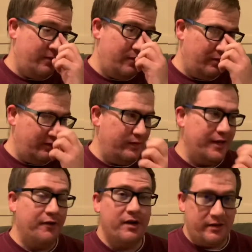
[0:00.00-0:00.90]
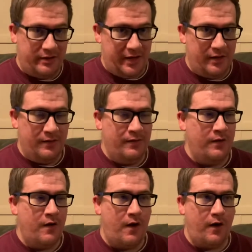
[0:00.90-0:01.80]
lyrically
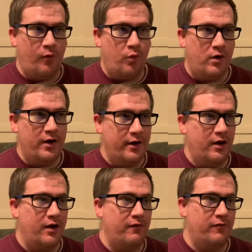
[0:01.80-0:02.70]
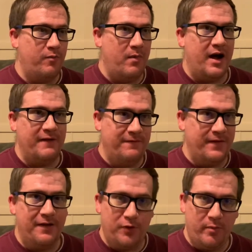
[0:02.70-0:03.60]
are one of my
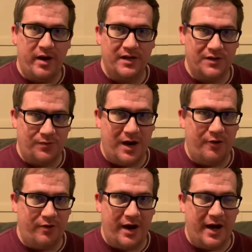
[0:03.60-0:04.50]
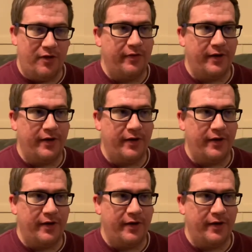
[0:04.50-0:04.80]
favorite bands around right now.